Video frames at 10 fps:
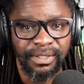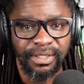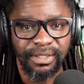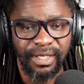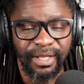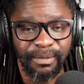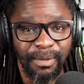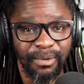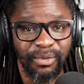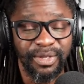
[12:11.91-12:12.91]
I
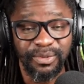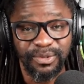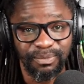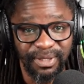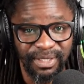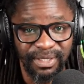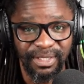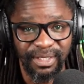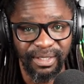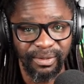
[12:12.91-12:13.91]
remember when he was breaking
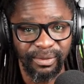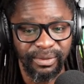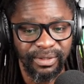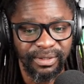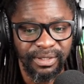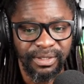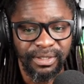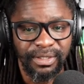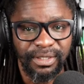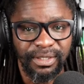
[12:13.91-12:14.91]
the record,
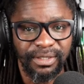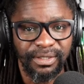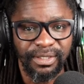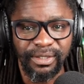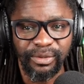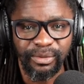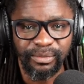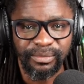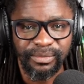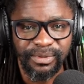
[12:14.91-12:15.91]
I
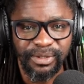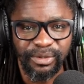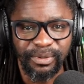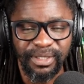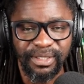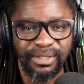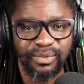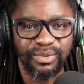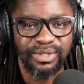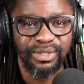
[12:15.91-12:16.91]
think
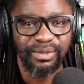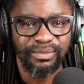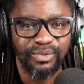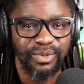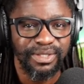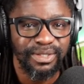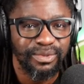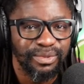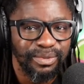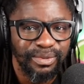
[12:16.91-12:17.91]
it was Neom
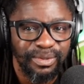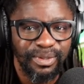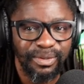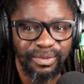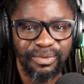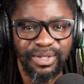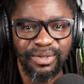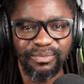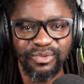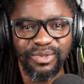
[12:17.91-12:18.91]
22 or
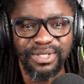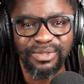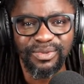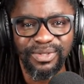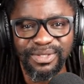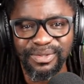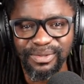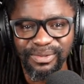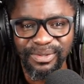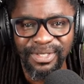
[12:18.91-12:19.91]
Neom
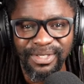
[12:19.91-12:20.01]
2022